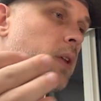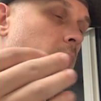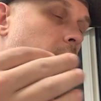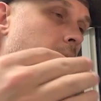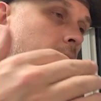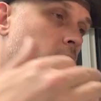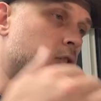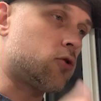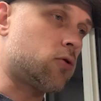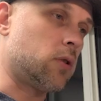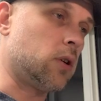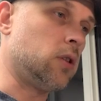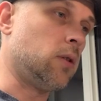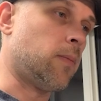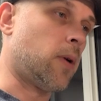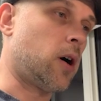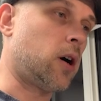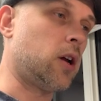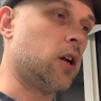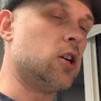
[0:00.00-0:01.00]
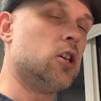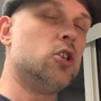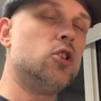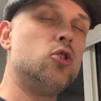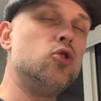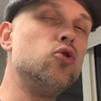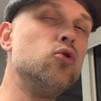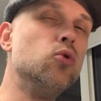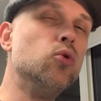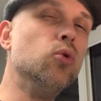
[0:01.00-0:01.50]
entering the market
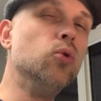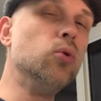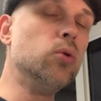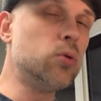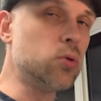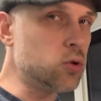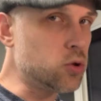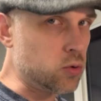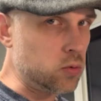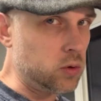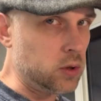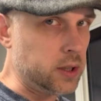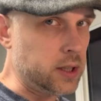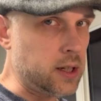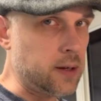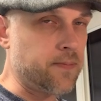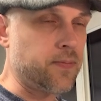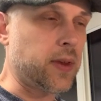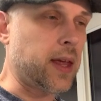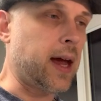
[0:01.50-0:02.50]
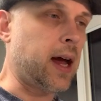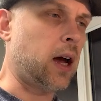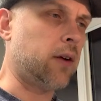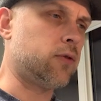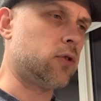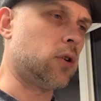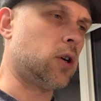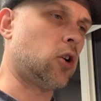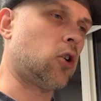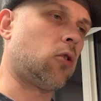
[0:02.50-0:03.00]
usually
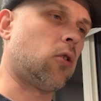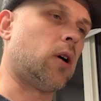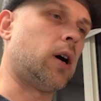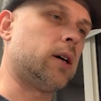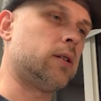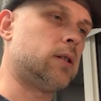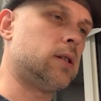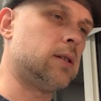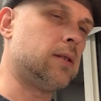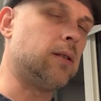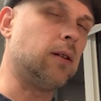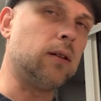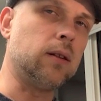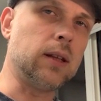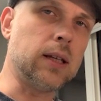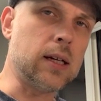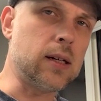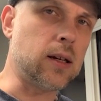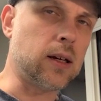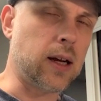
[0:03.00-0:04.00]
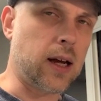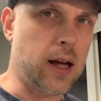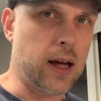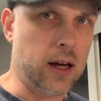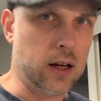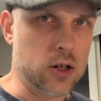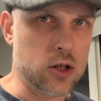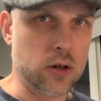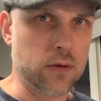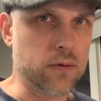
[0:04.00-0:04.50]
after it crosses the leading
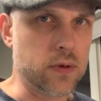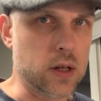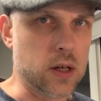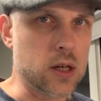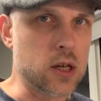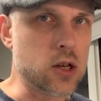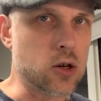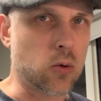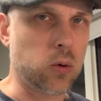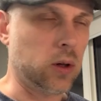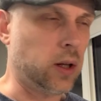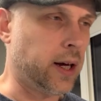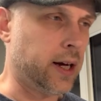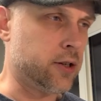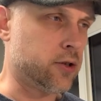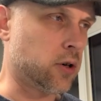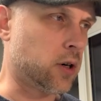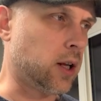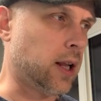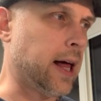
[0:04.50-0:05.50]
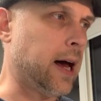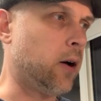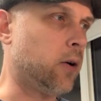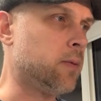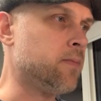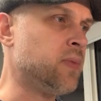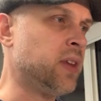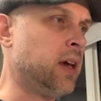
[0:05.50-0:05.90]
edge of the equalizer cloud.